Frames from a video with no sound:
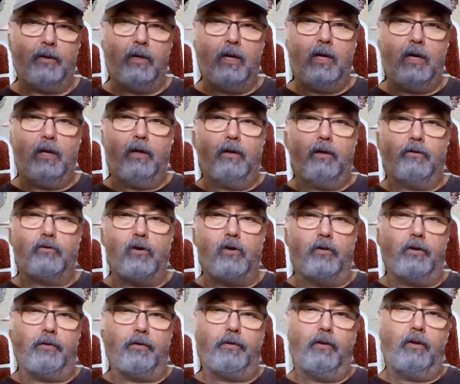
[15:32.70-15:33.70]
So
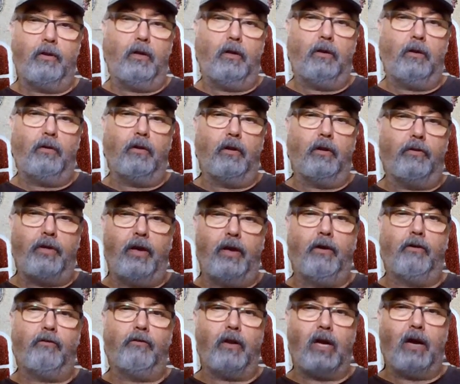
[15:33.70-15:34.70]
the things that I
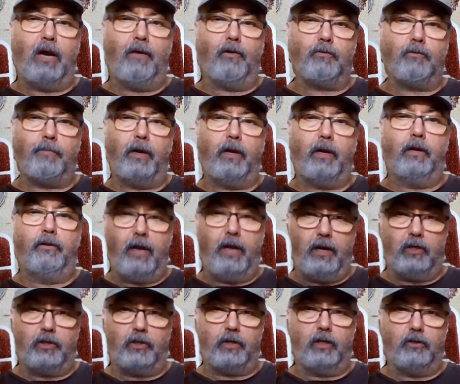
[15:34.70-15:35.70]
was paying attention as
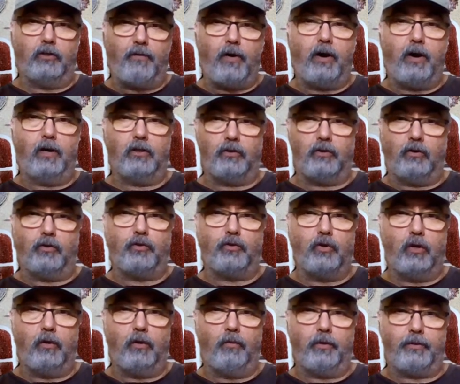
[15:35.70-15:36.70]
far as shooting with
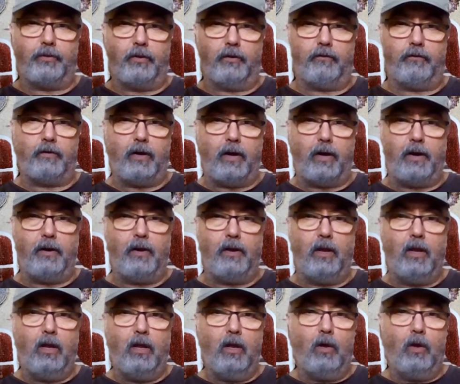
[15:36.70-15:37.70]
this gun
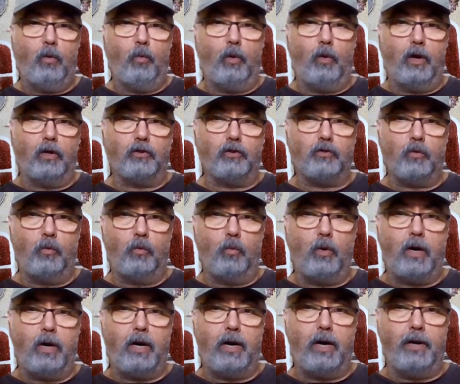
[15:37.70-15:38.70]
was
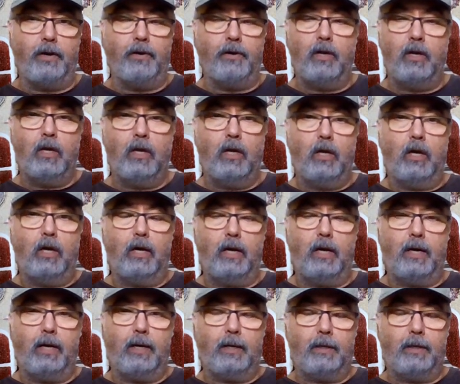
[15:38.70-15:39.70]
one
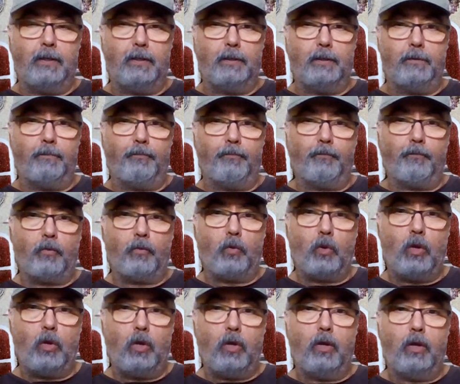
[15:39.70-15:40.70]
other
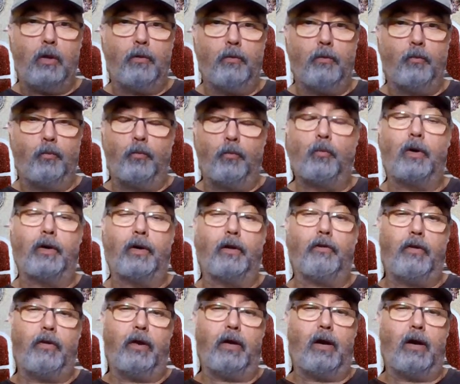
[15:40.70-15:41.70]
thing I
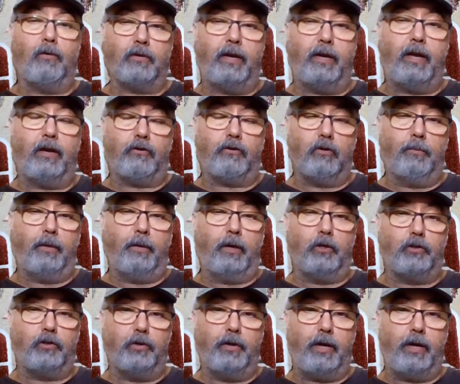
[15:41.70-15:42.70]
was going to actually mention, that
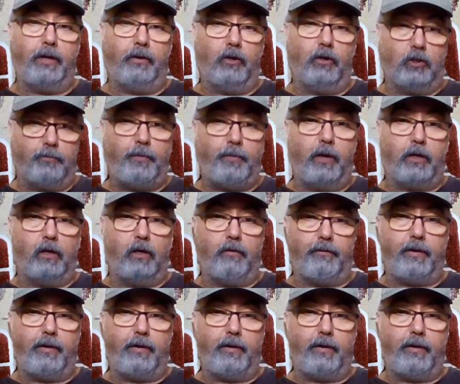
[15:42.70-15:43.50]
speaking of that,